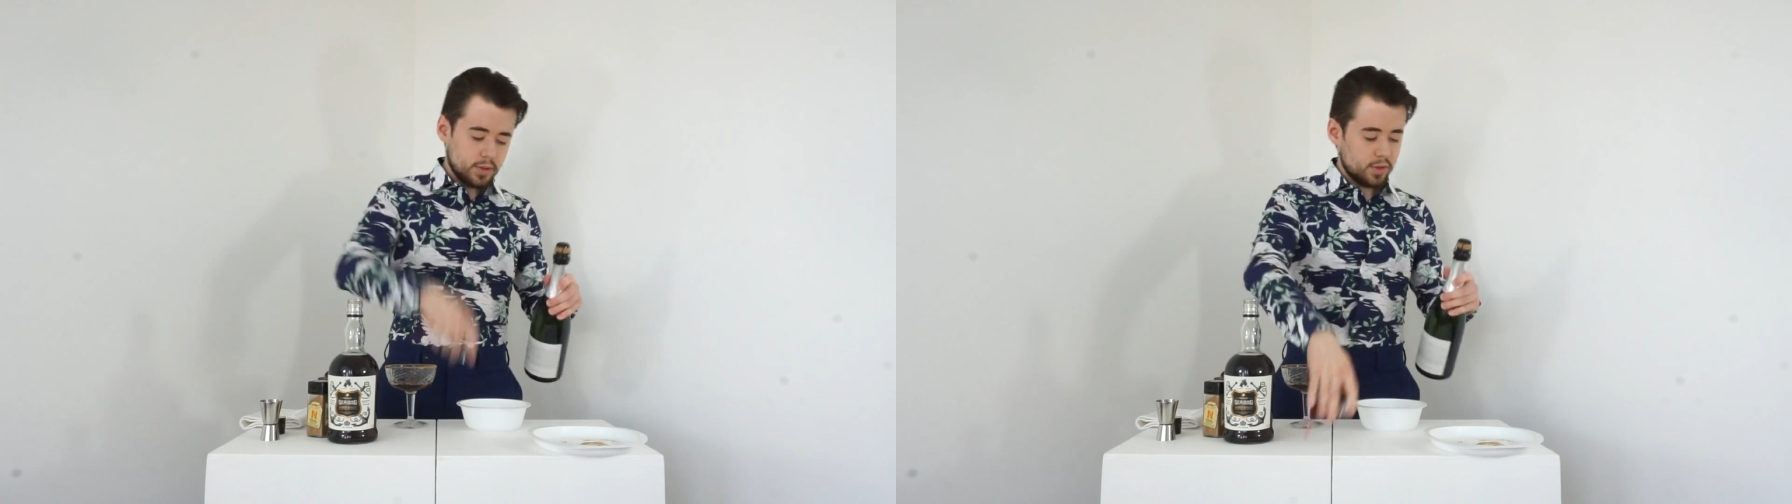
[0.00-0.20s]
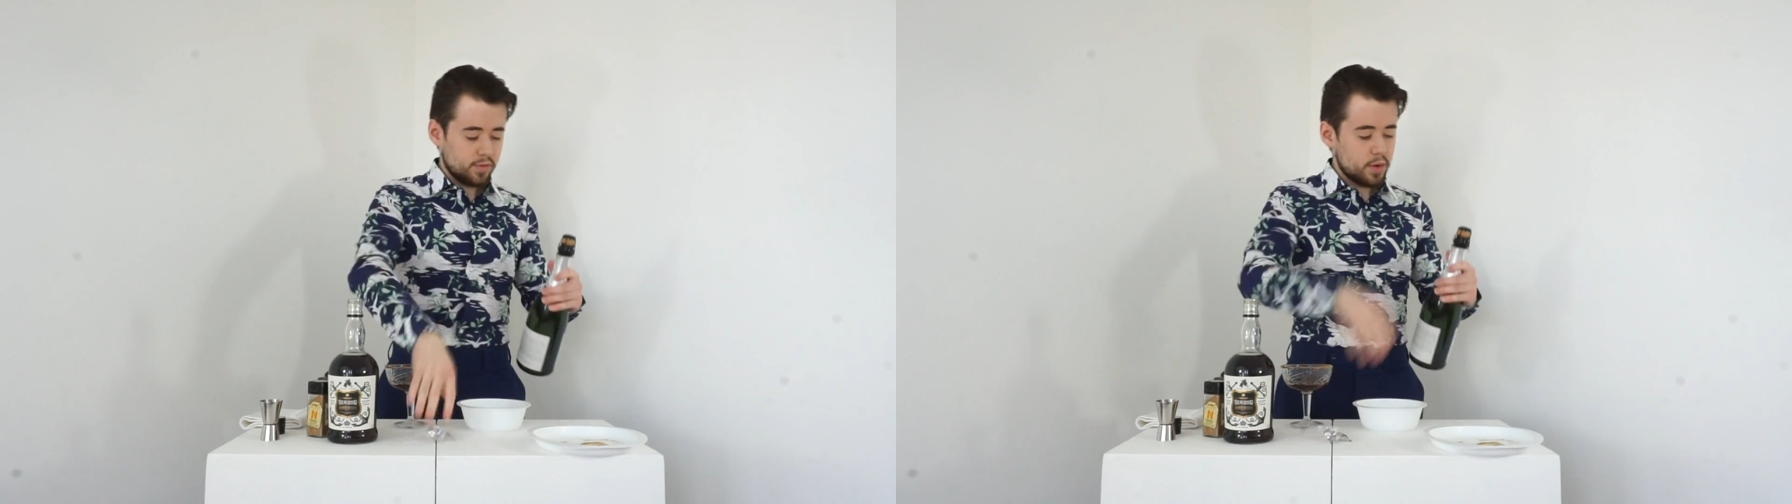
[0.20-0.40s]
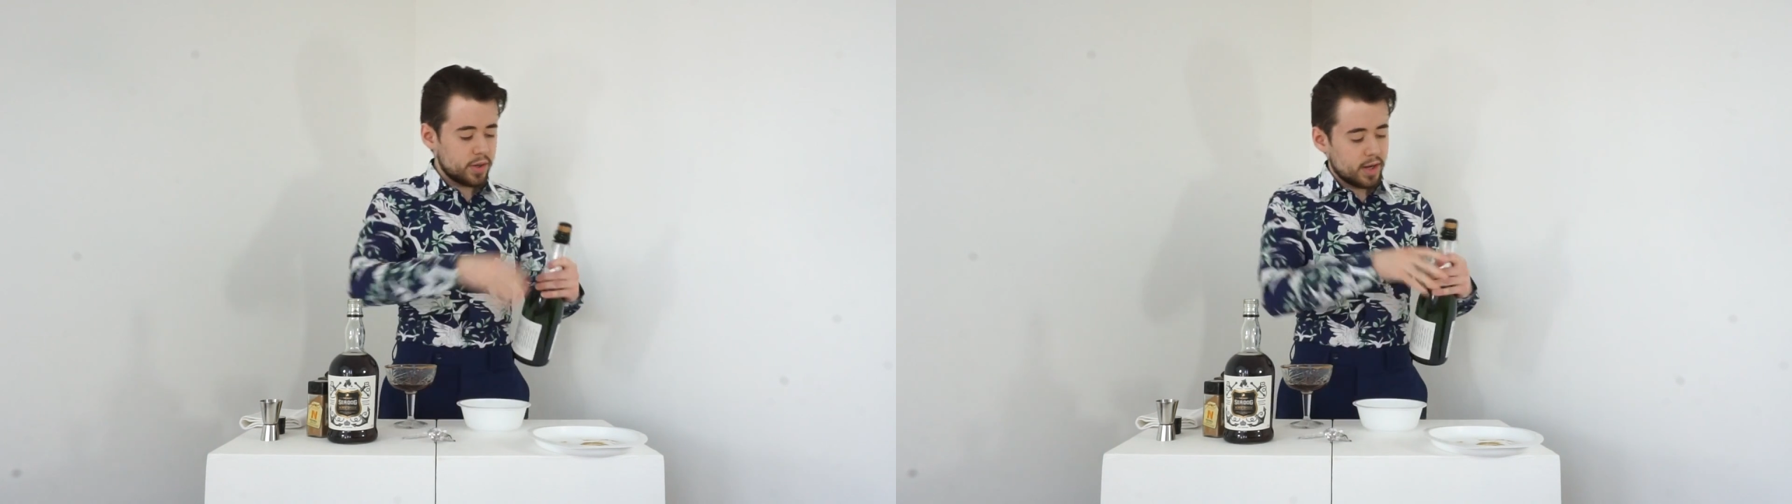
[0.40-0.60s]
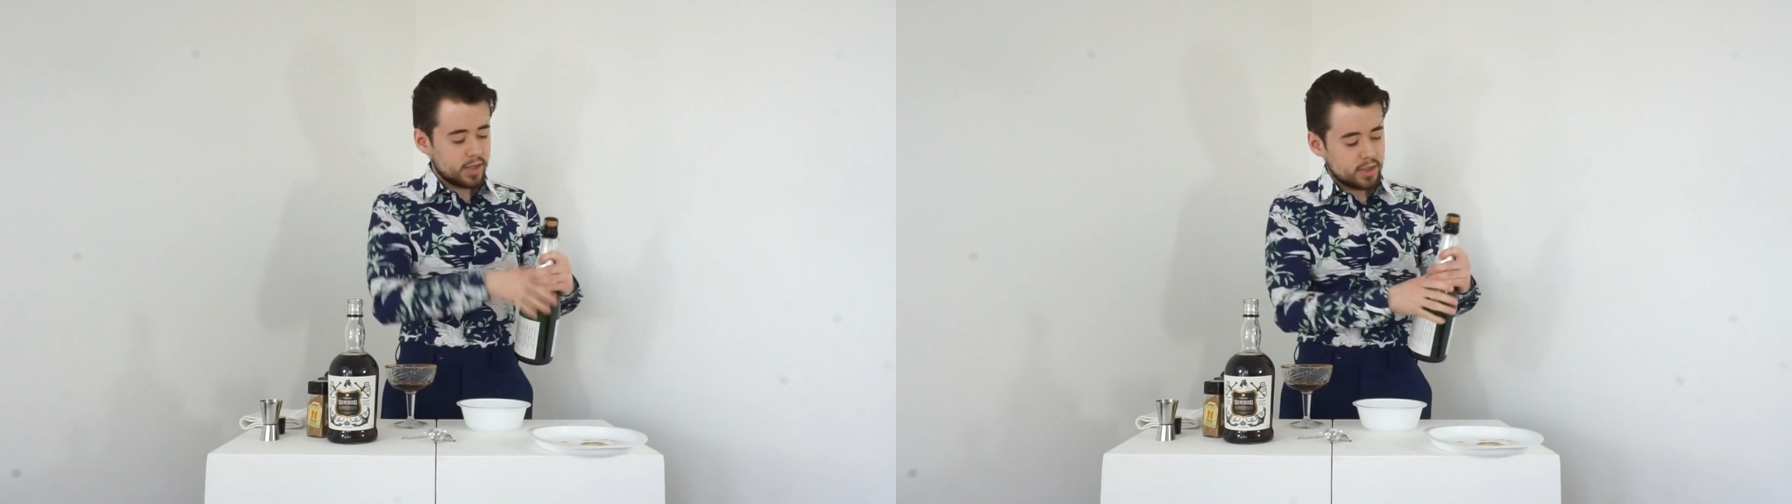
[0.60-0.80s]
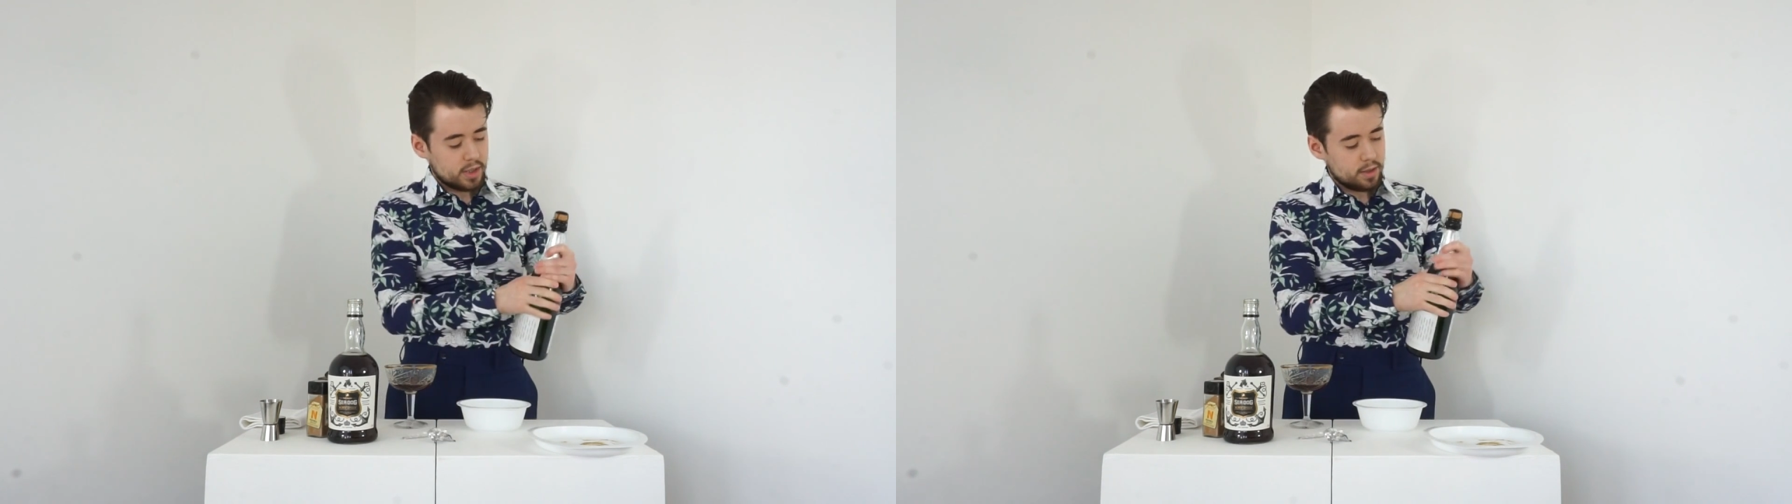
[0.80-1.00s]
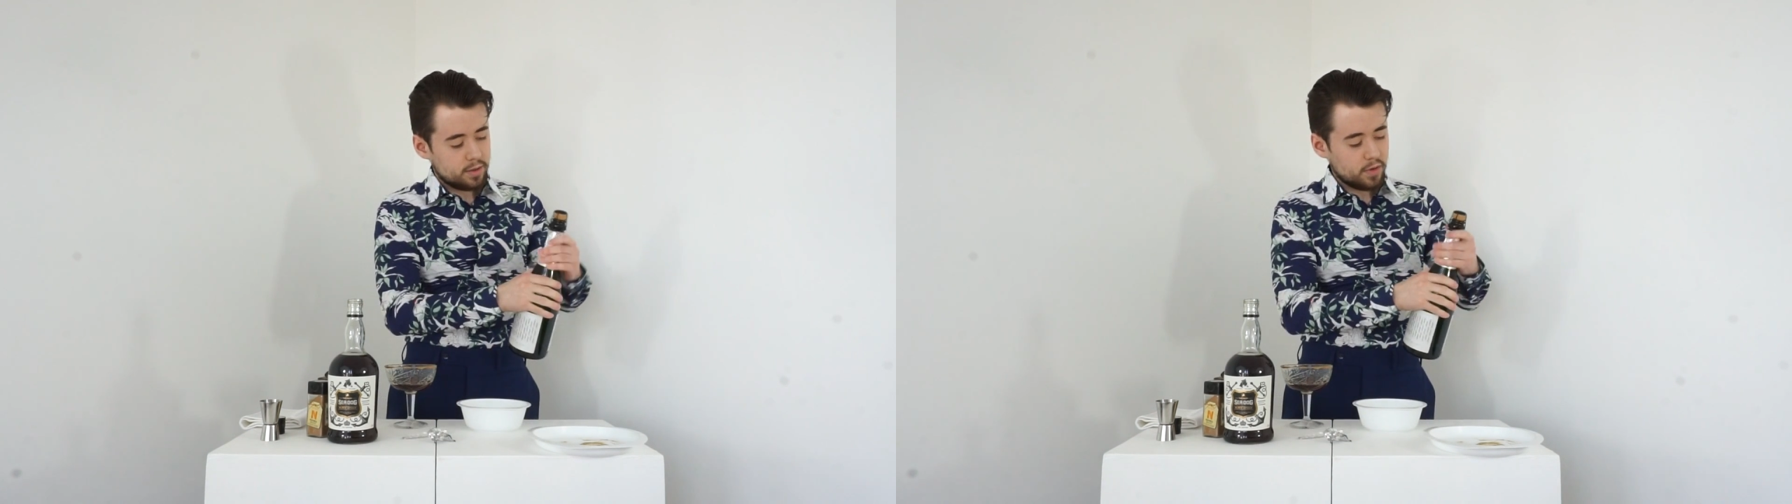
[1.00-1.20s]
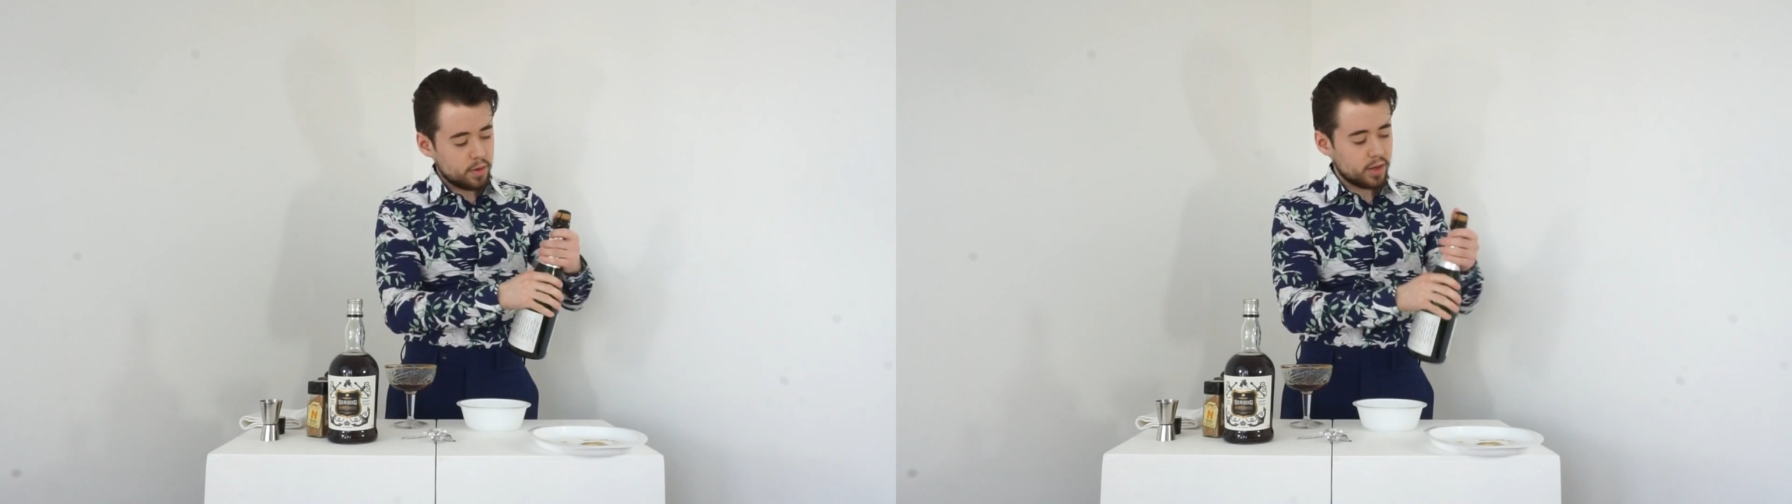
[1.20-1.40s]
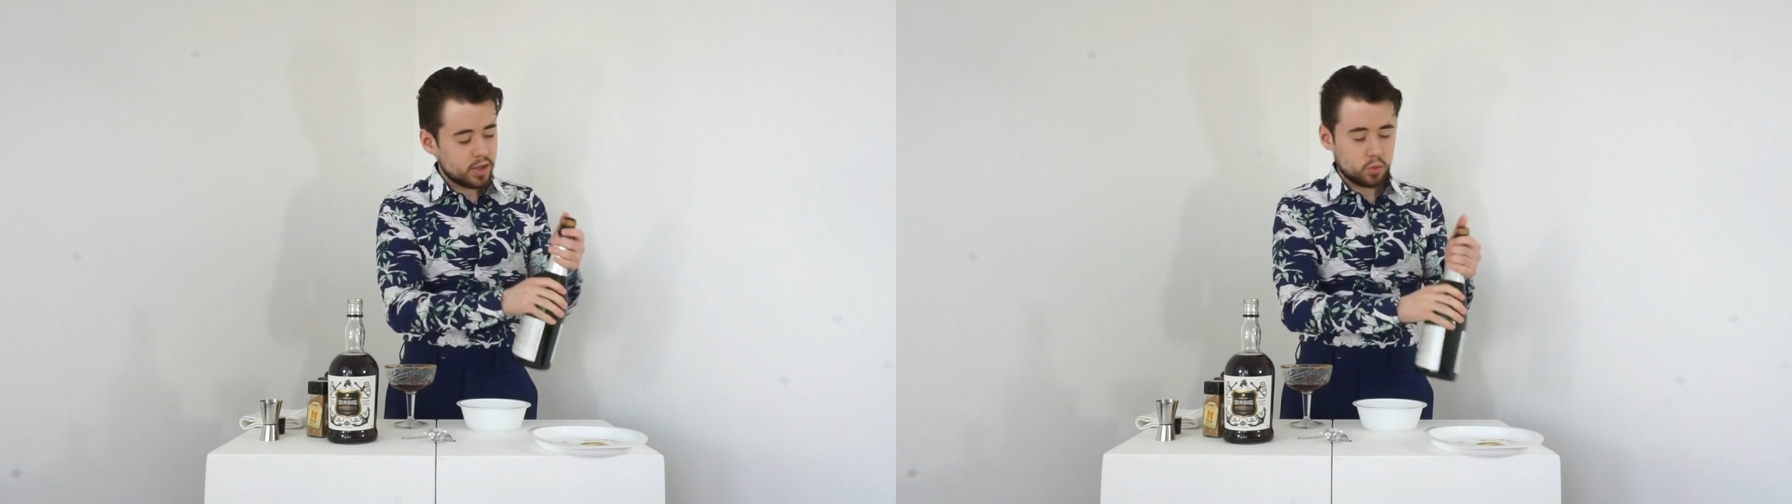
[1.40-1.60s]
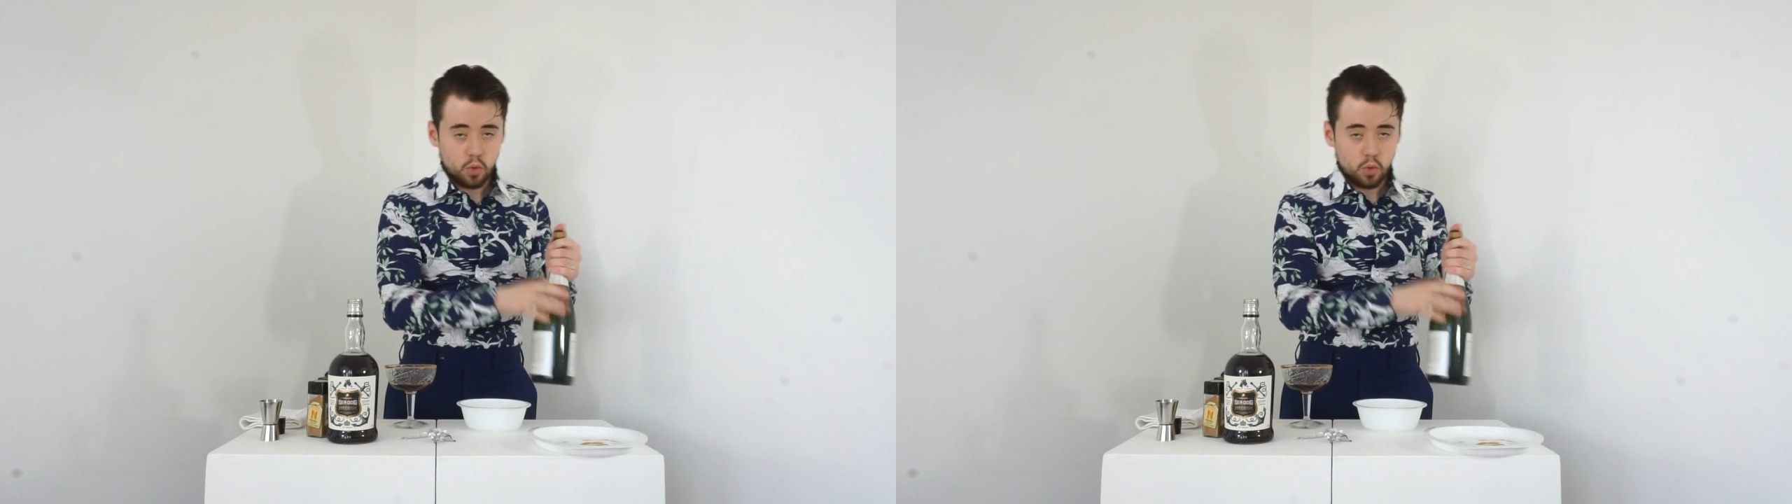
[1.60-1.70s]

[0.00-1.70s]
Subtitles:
It's a very nice